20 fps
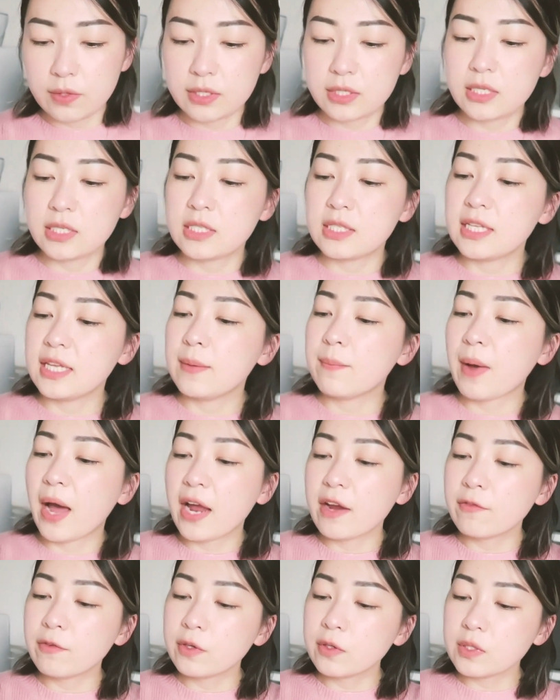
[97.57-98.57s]
This is the
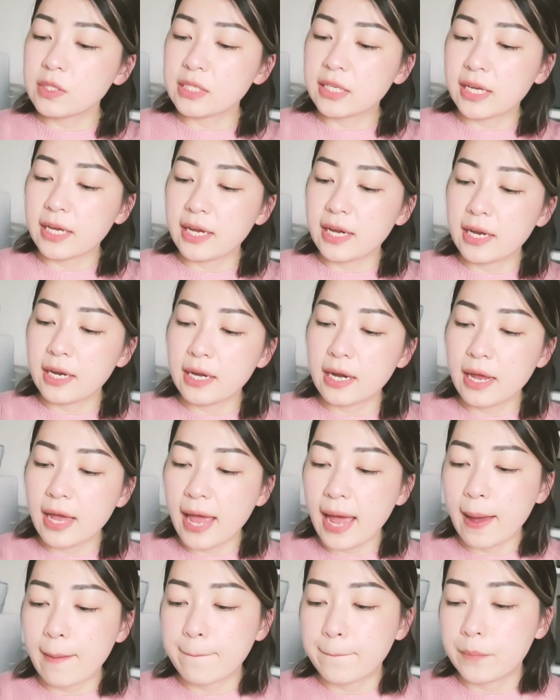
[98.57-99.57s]
My Real Skin
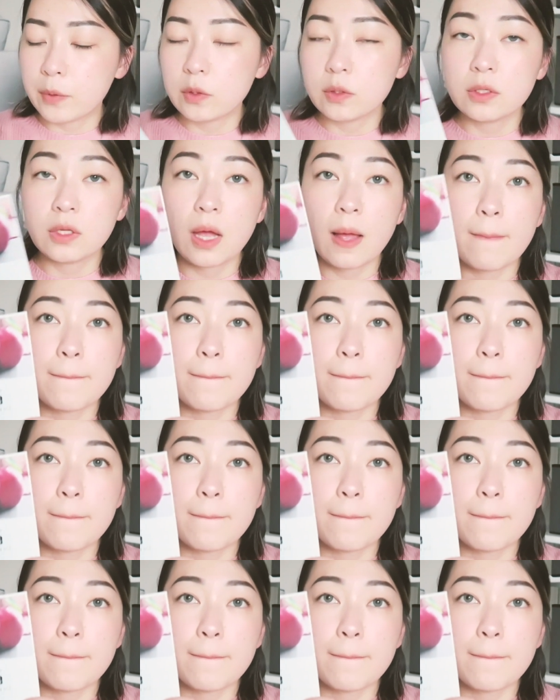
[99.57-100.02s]
Apple